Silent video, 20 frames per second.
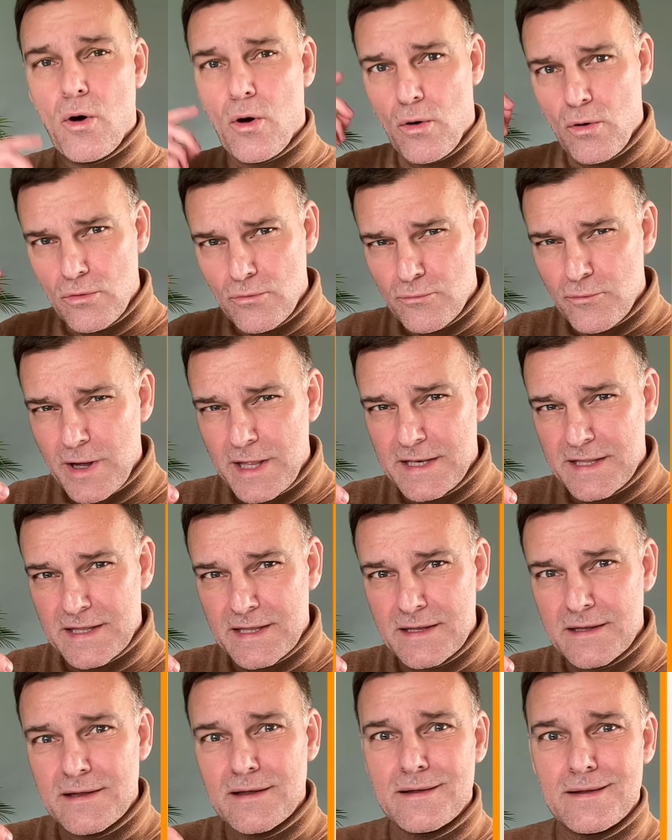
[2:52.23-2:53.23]

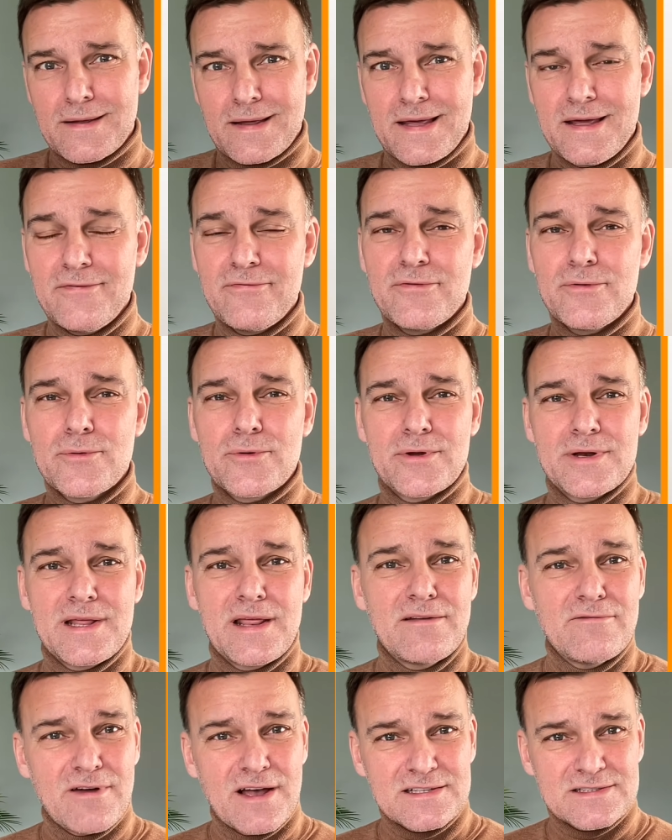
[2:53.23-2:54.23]
Already, if you're an
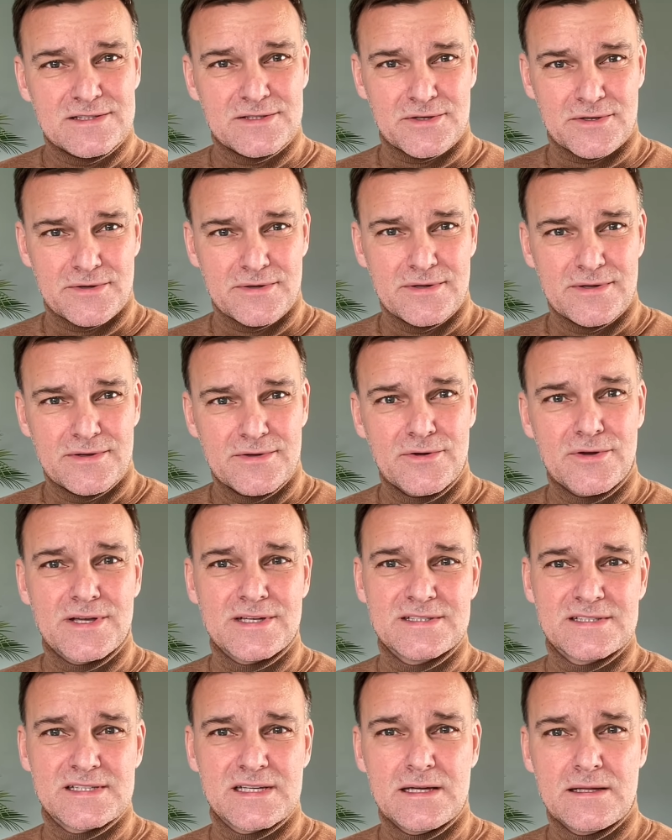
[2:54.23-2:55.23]
investor, you
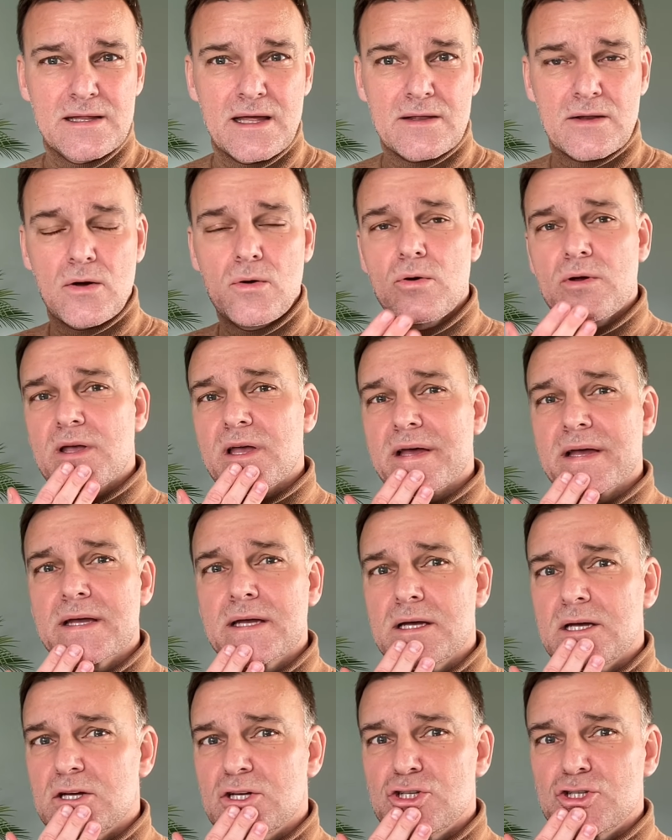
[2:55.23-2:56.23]
can see that,
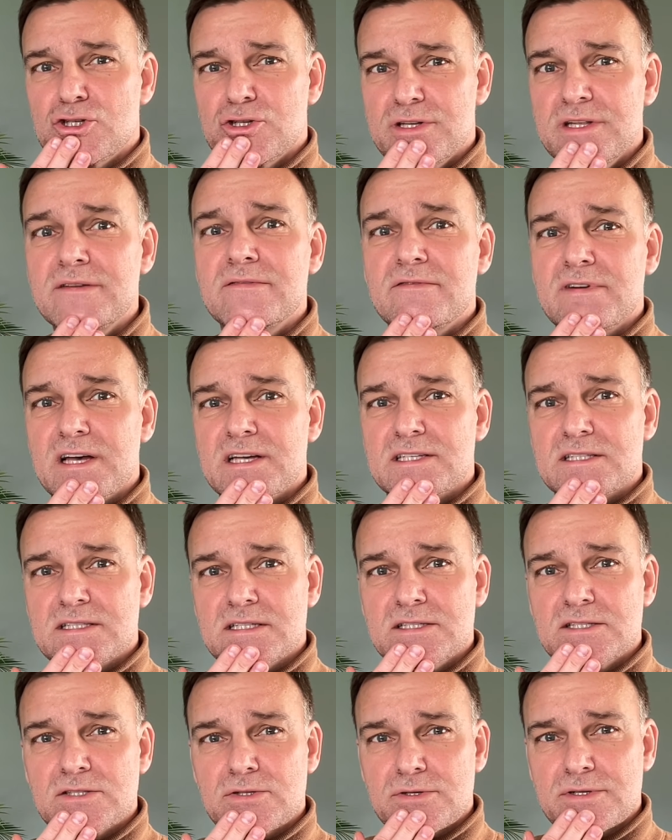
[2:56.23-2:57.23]
okay, should invest
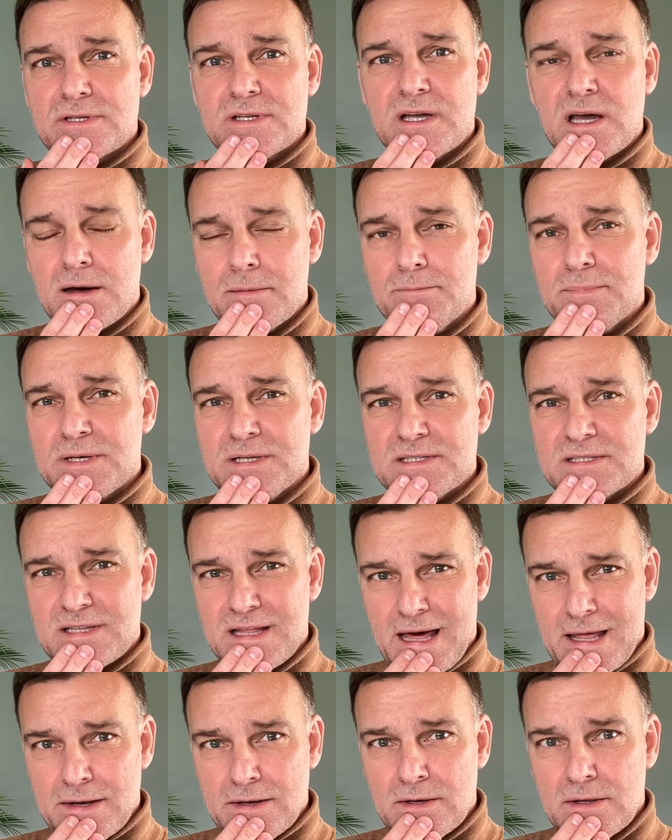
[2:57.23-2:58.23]
in certain companies
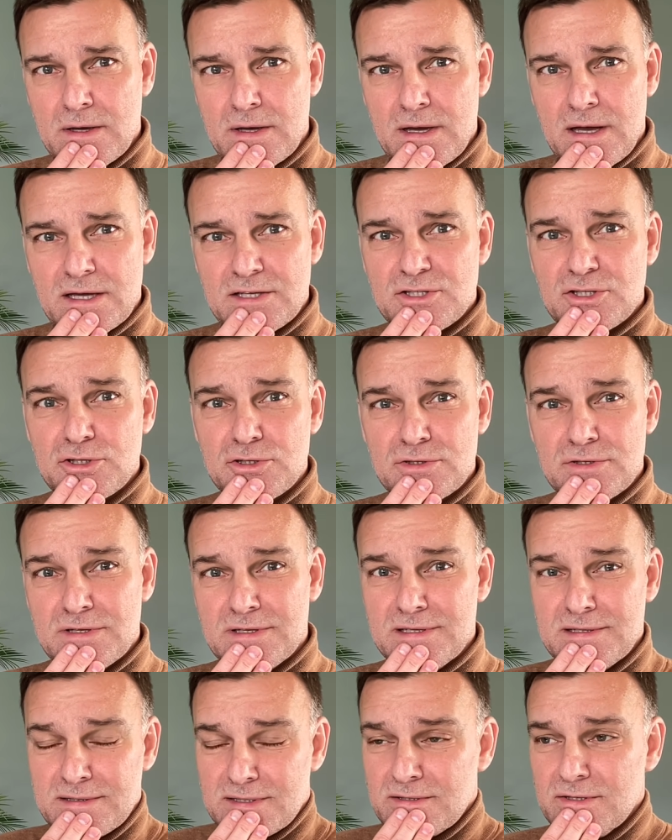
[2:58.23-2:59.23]
then, and
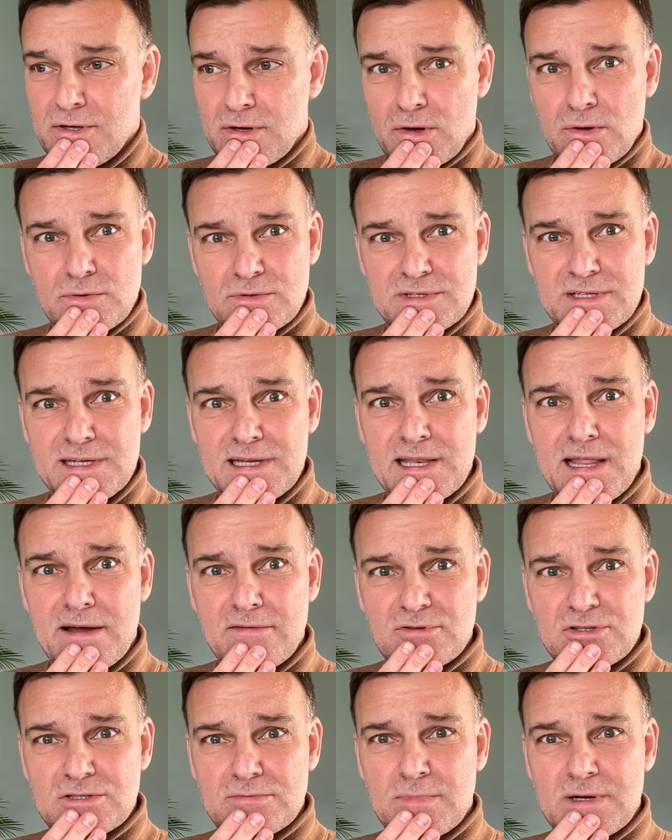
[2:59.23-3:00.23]
should,
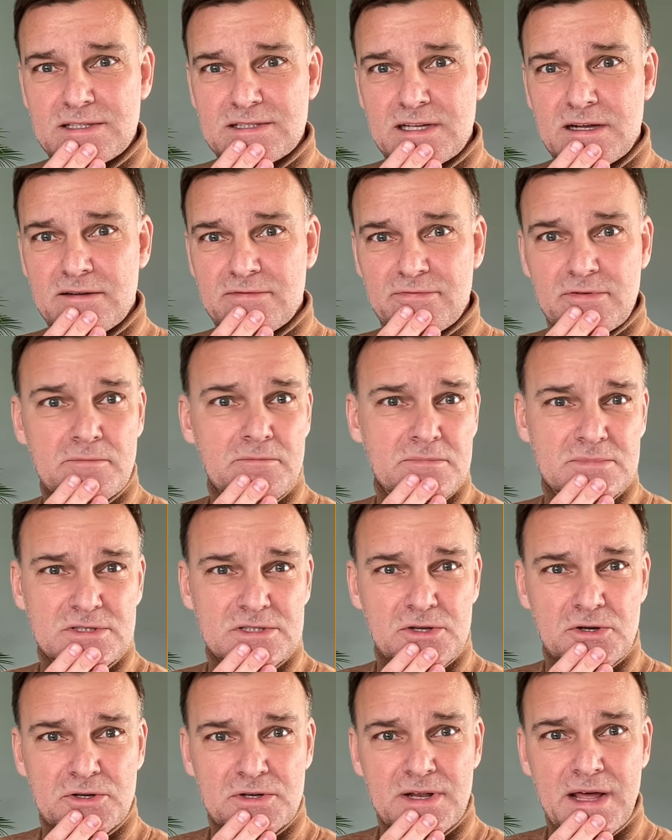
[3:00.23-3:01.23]
deleverage myself from
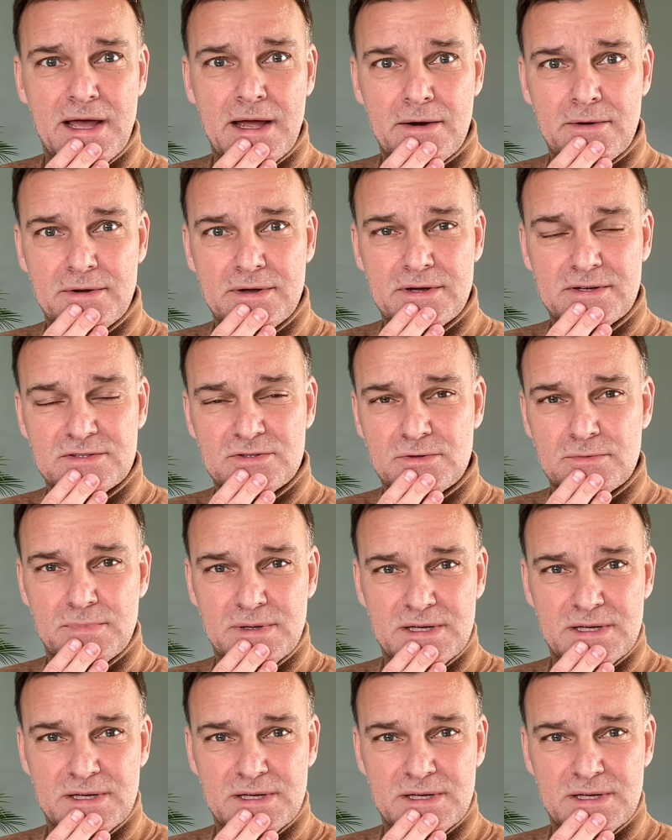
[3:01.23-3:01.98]
certain areas or